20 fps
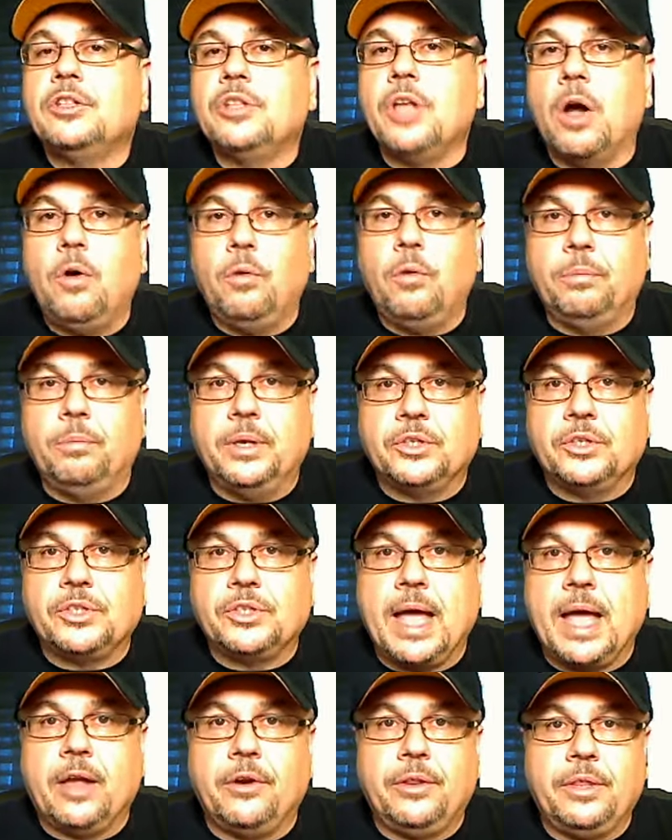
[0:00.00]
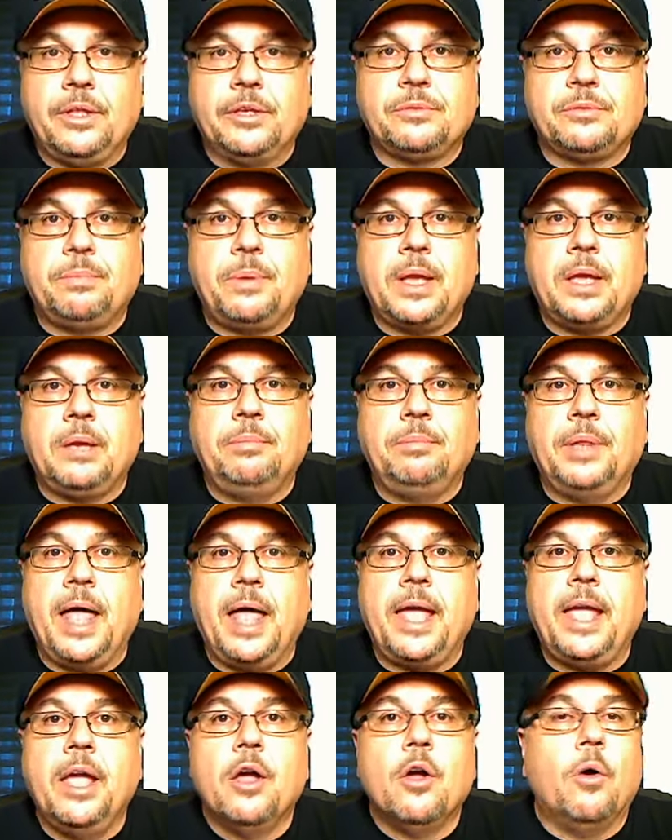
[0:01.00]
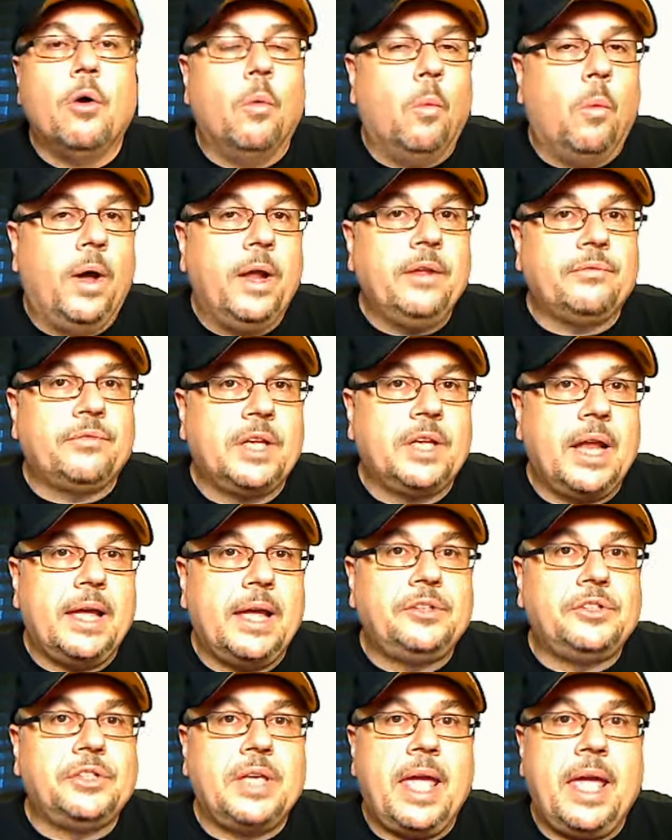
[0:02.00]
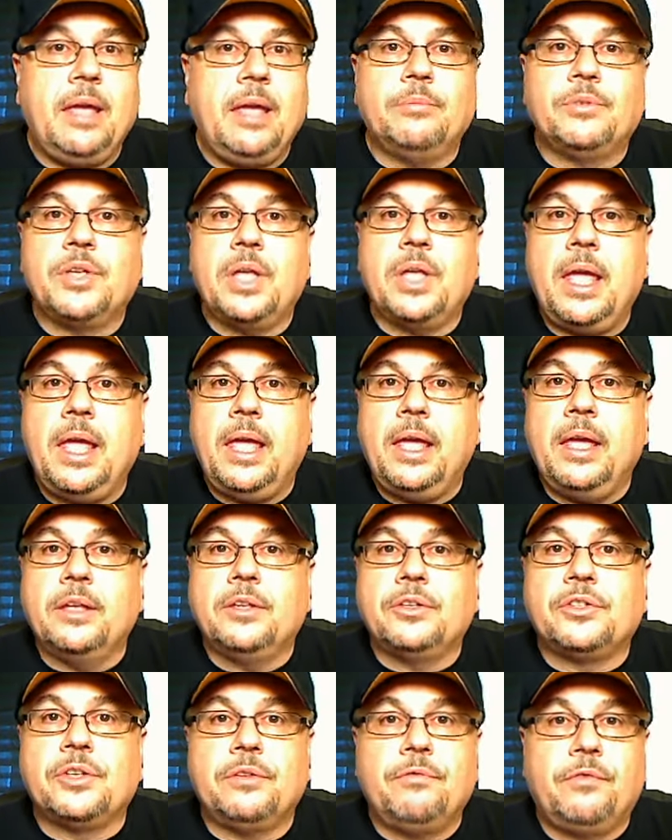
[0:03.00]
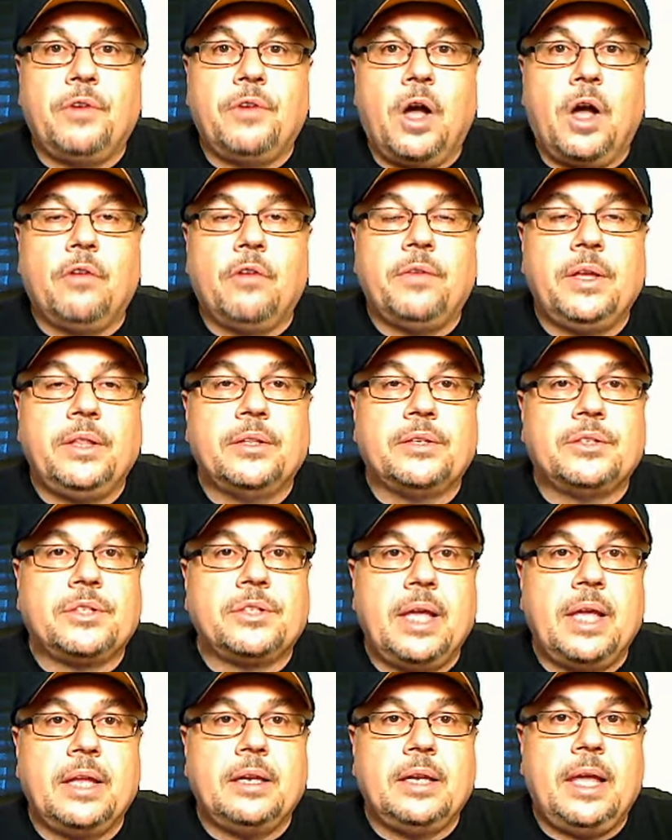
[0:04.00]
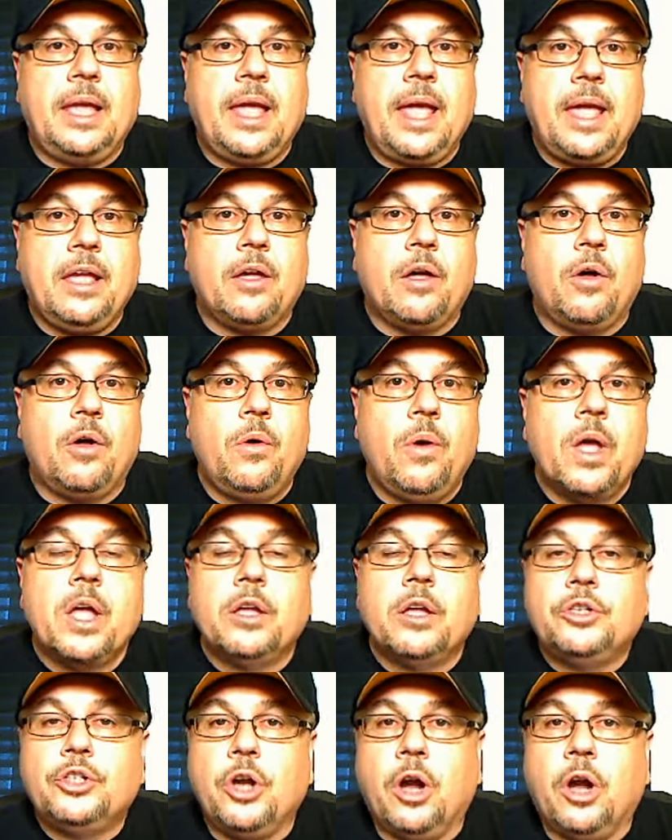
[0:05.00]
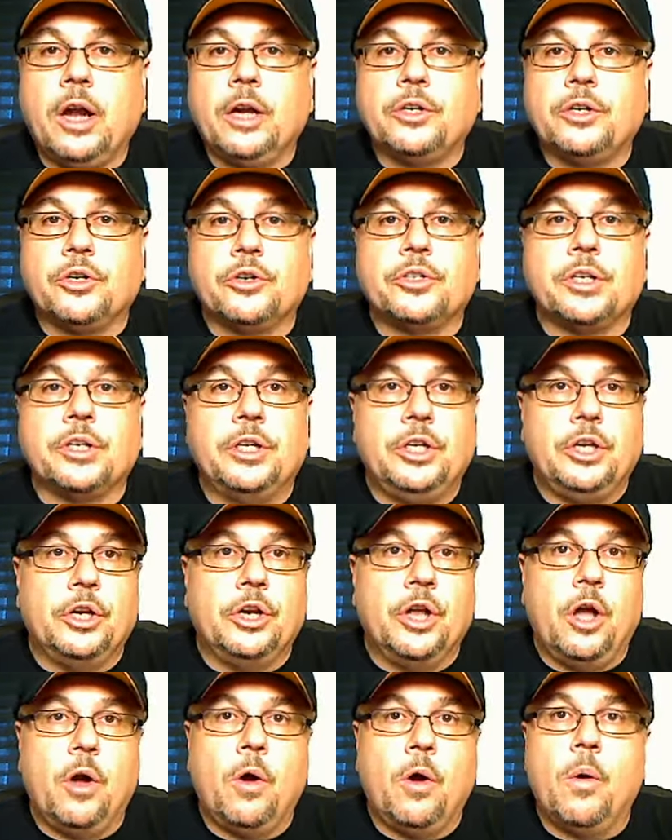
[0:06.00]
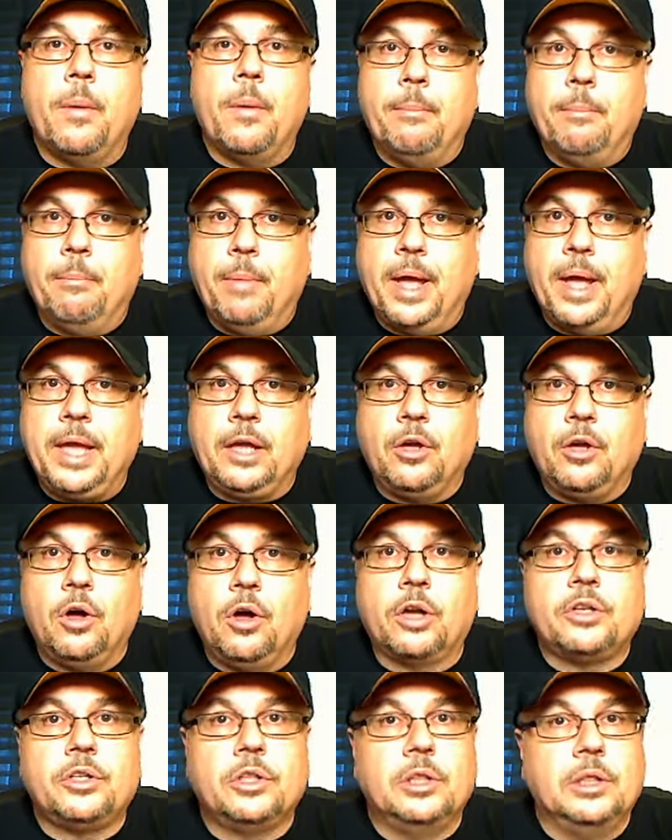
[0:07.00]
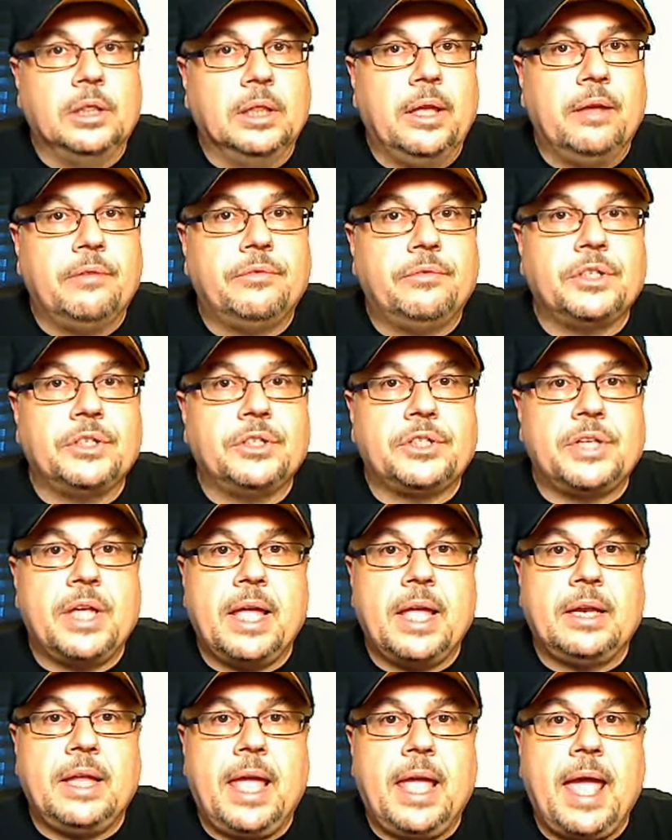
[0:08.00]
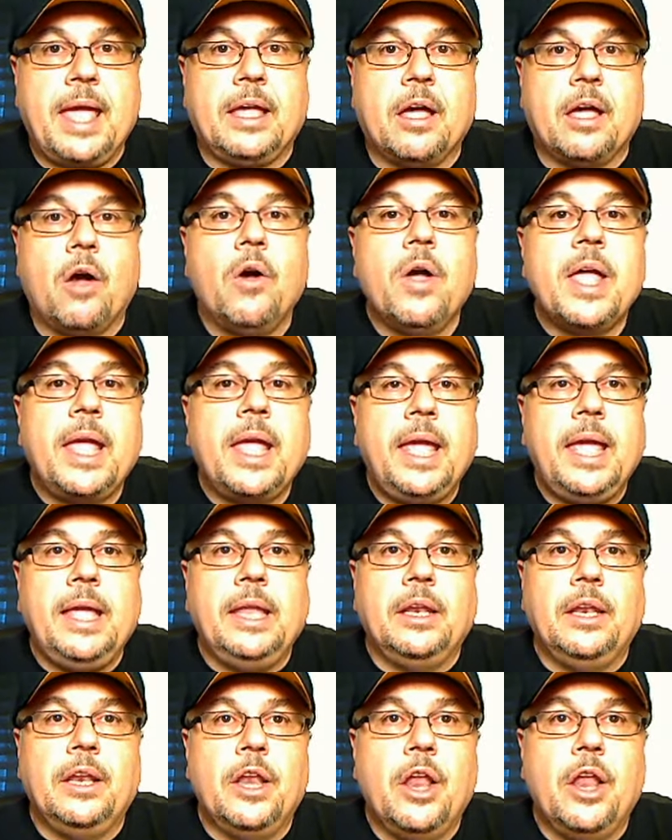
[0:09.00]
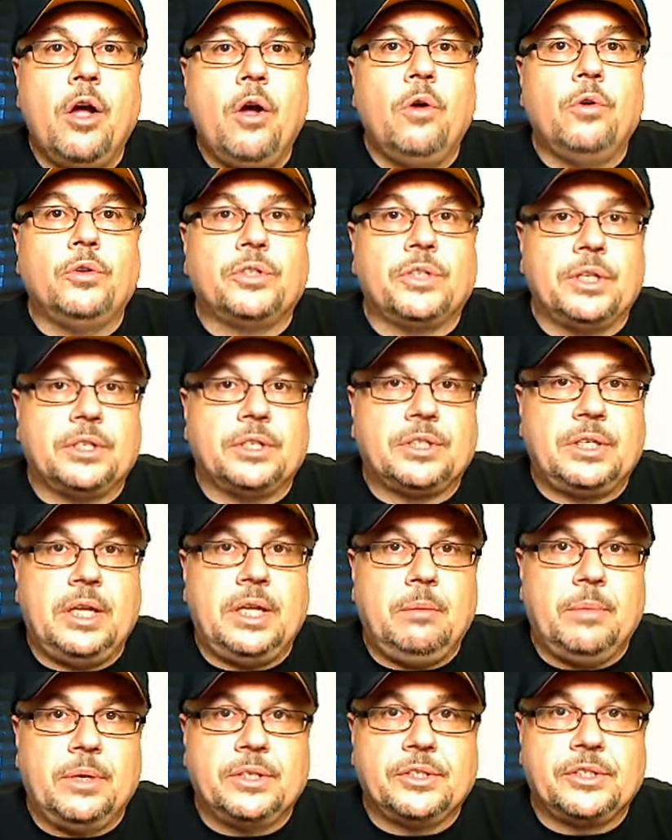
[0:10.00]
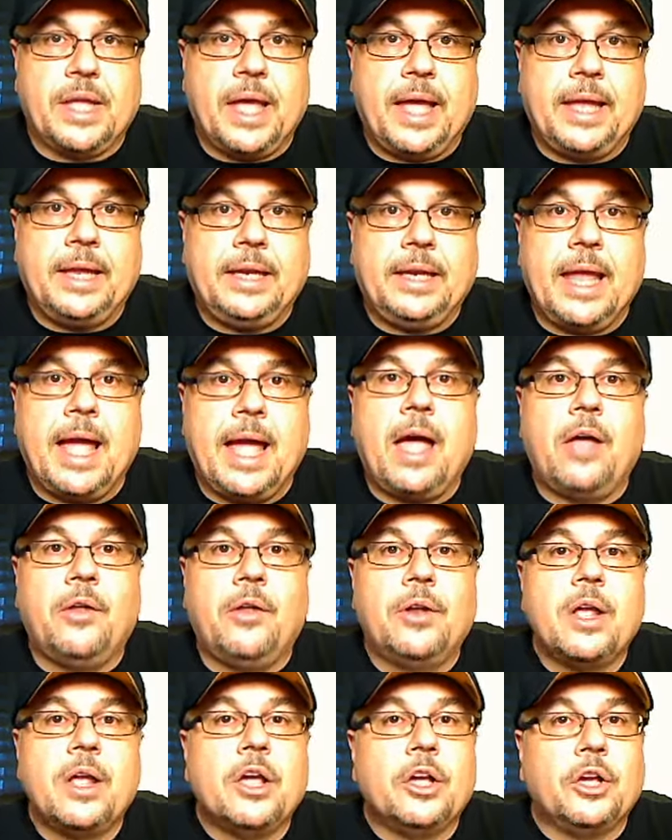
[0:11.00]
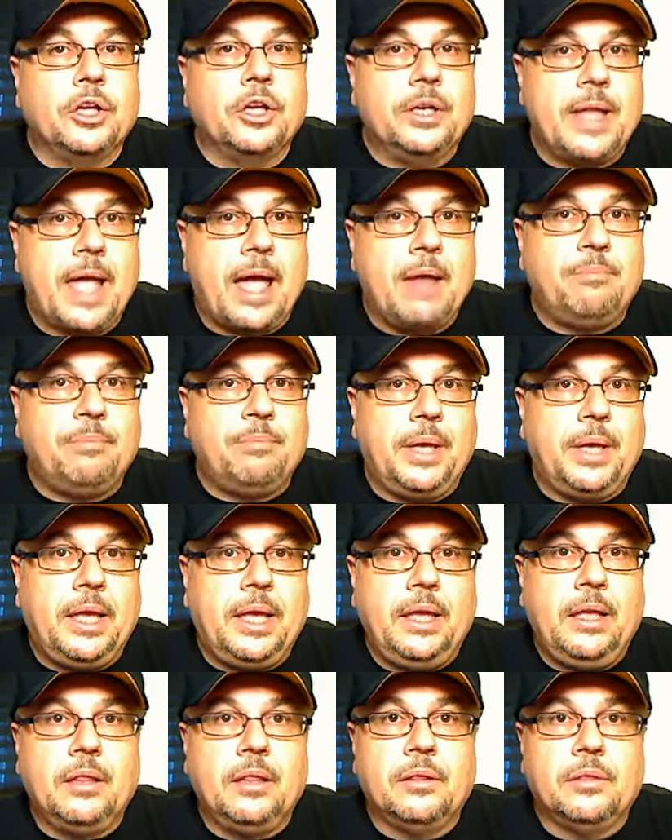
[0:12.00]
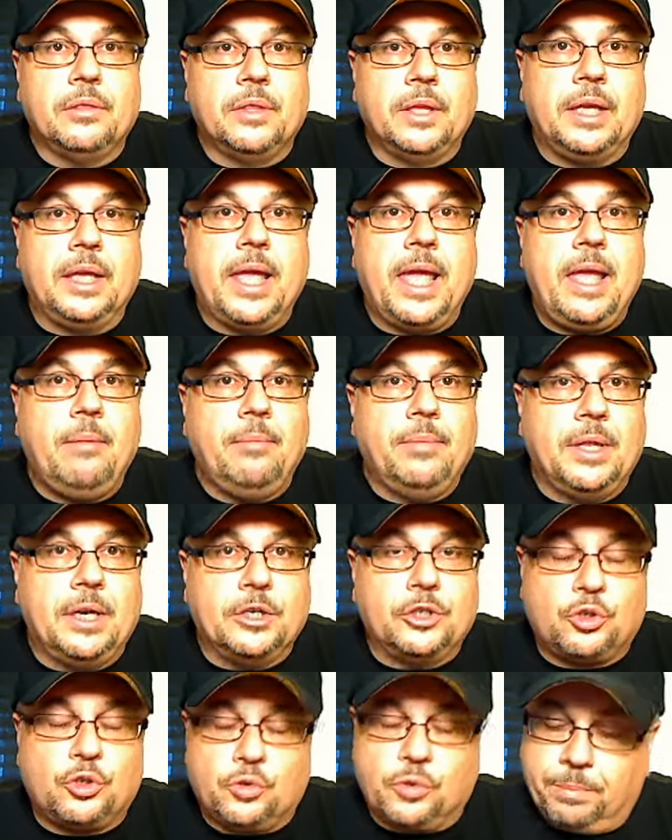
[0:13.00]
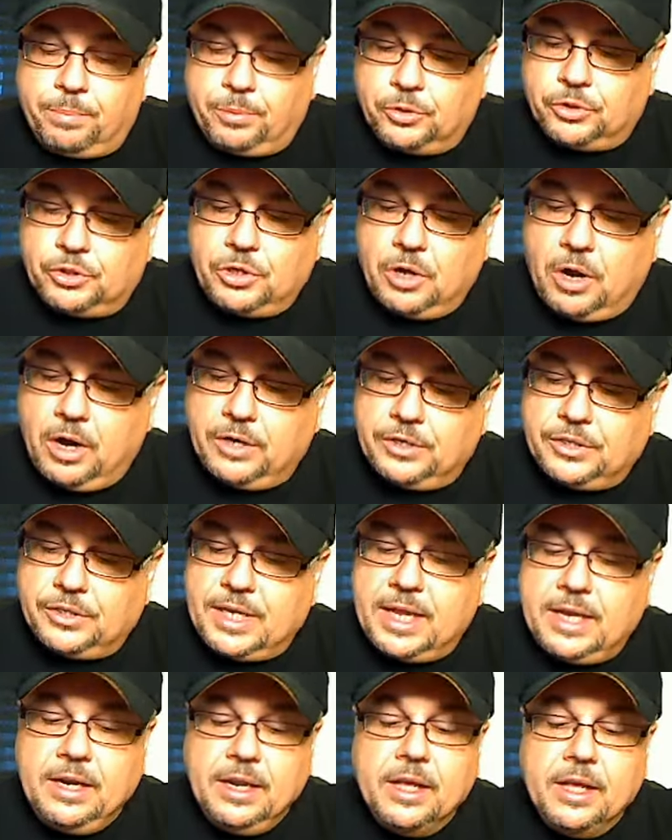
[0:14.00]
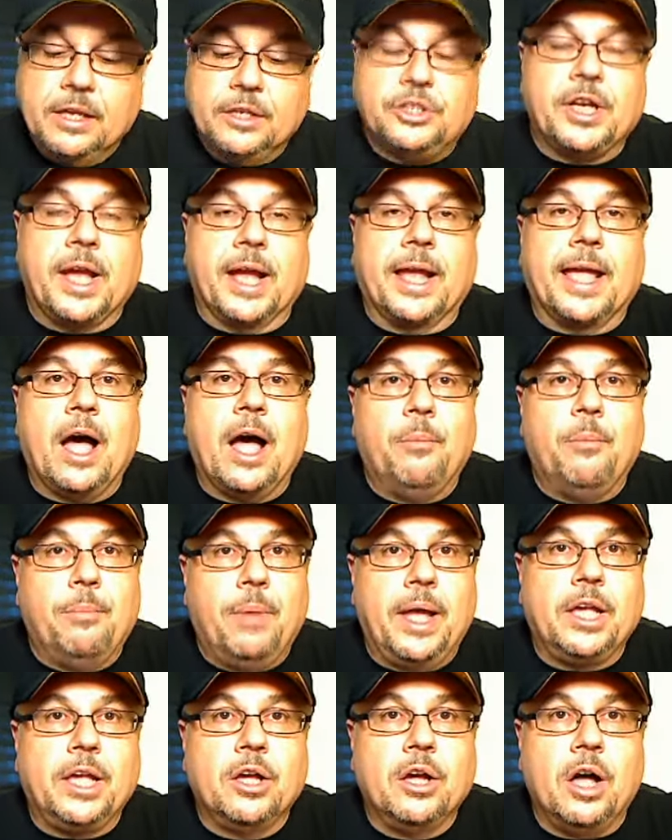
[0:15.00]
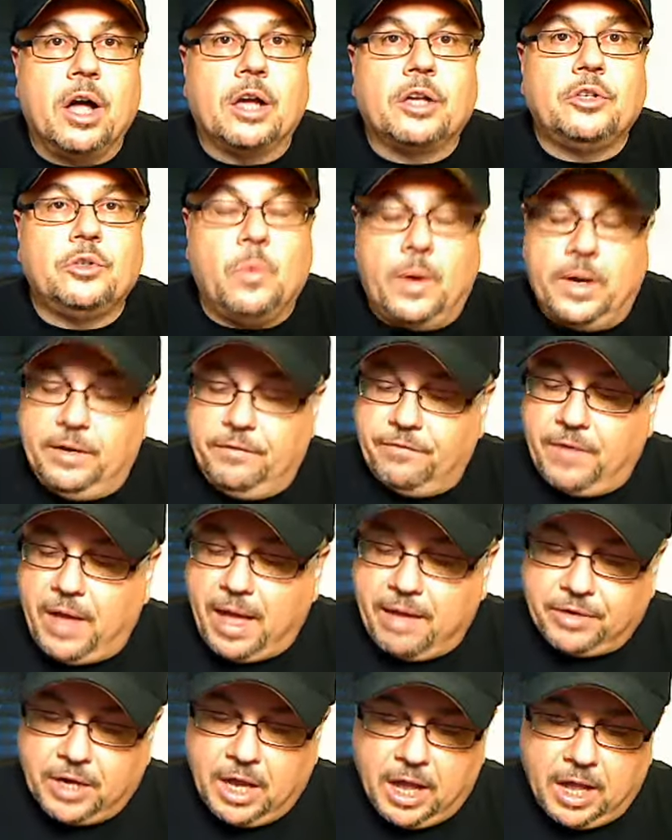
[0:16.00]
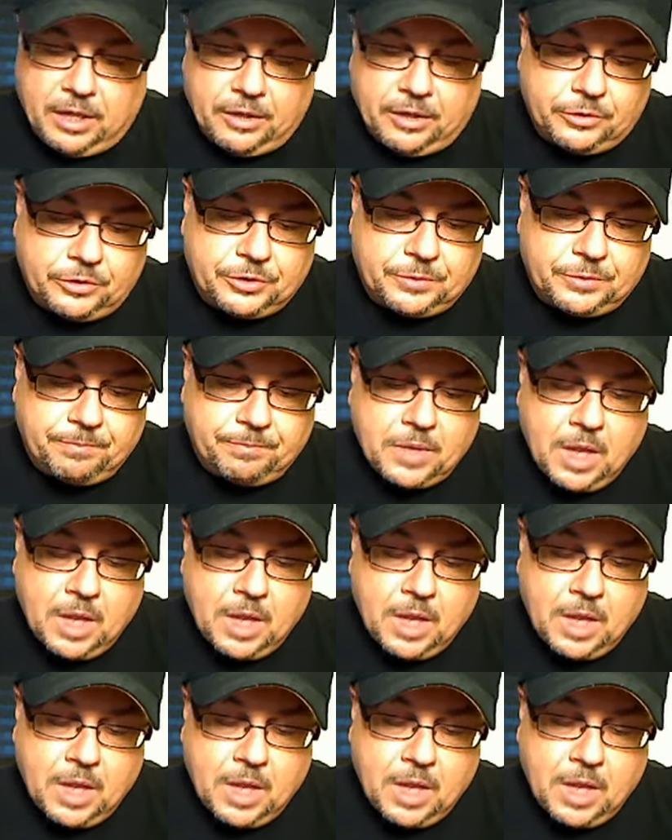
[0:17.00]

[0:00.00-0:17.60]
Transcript: Don't miss out on this big play. One of tonight's games is involving the San Diego Chargers, and you know Mike Hook lives in San Diego. He knows this team inside and out. Could that be the game that his triple stars in? Check out Mike Hook, $25.